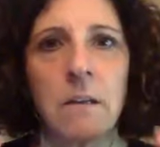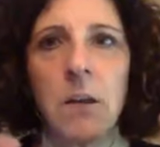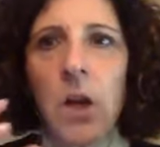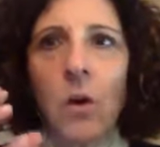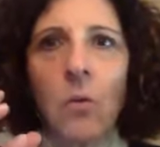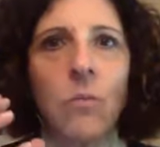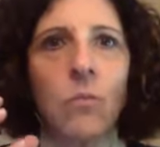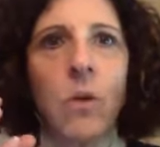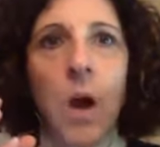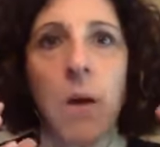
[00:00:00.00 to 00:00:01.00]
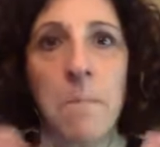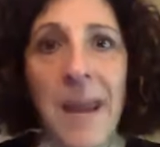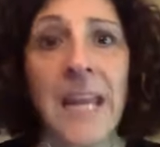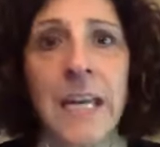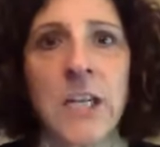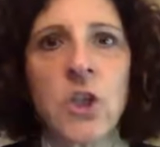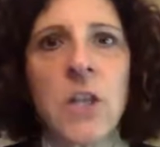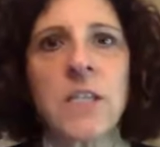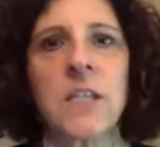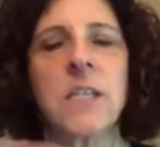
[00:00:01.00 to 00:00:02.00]
managed.
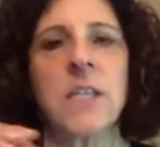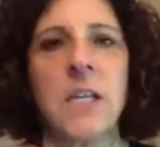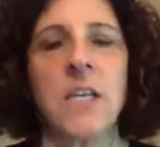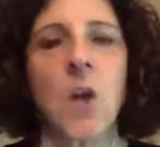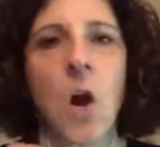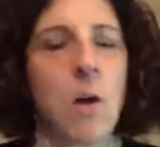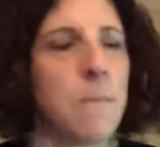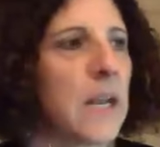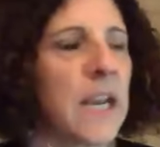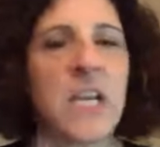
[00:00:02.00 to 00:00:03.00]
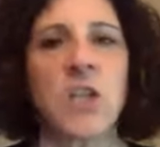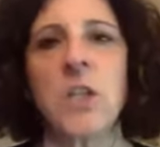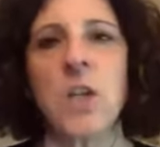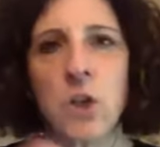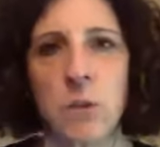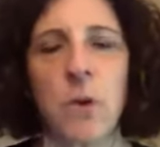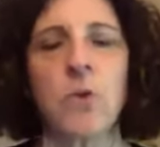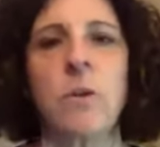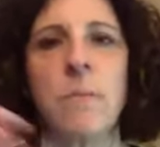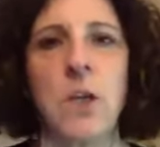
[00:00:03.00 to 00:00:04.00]
These are medications that are
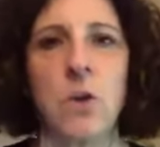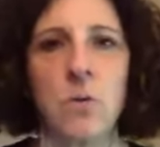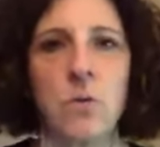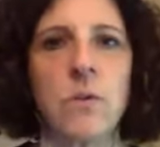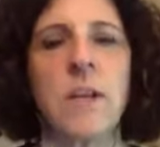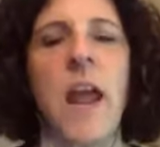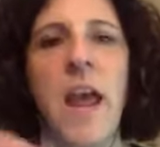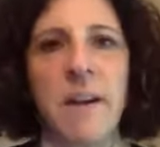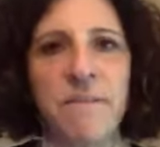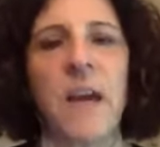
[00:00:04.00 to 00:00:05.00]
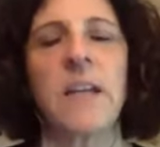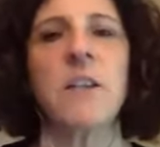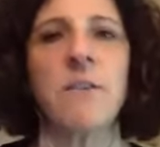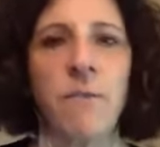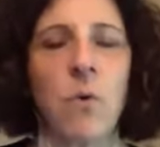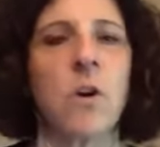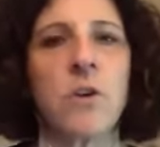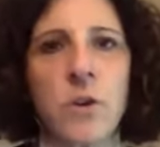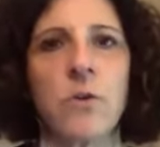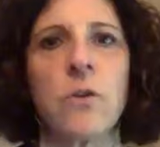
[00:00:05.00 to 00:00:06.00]
supposed to be used and effective for a
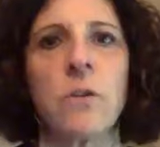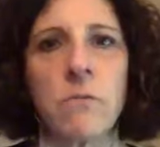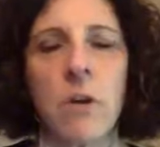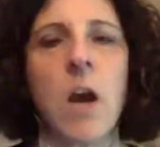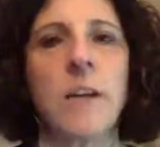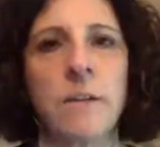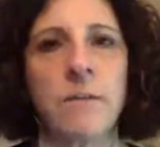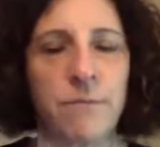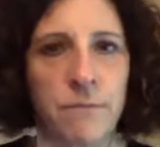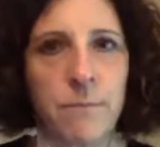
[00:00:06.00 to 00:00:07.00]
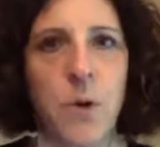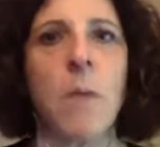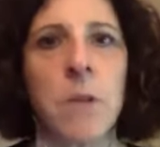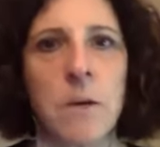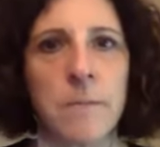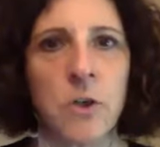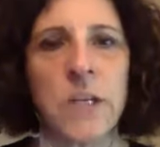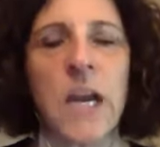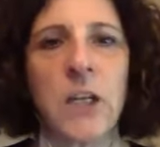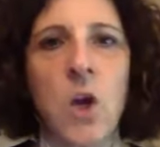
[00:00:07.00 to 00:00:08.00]
certain kind of problem or
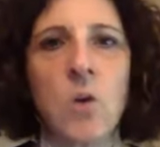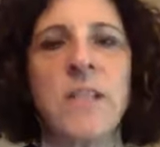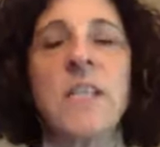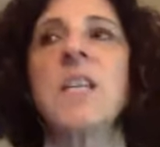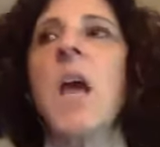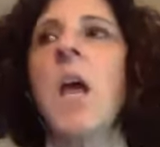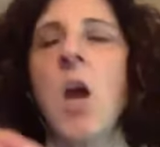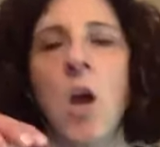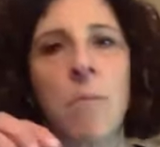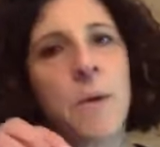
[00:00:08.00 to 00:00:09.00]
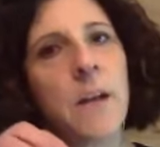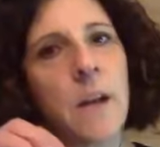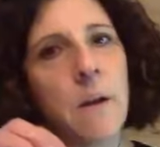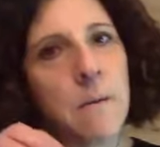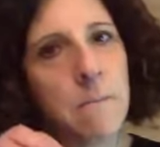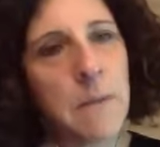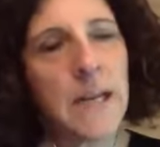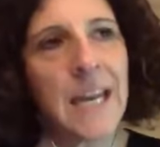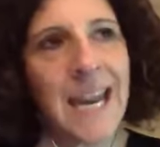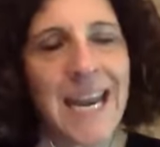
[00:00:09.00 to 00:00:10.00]
diagnoses. But
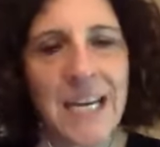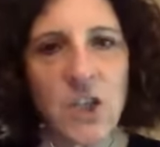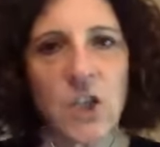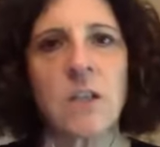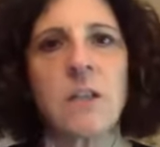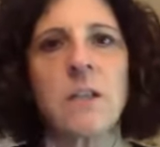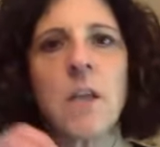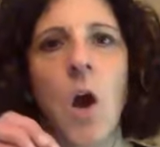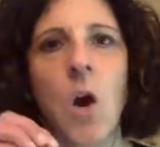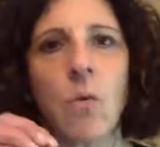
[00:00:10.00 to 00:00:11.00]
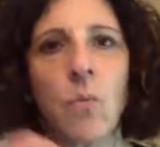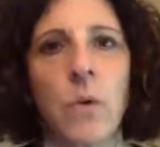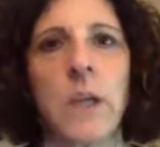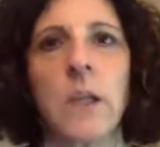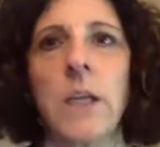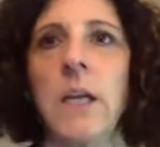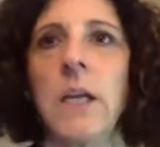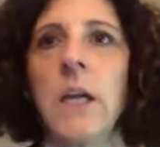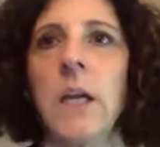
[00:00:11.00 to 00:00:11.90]
medications are really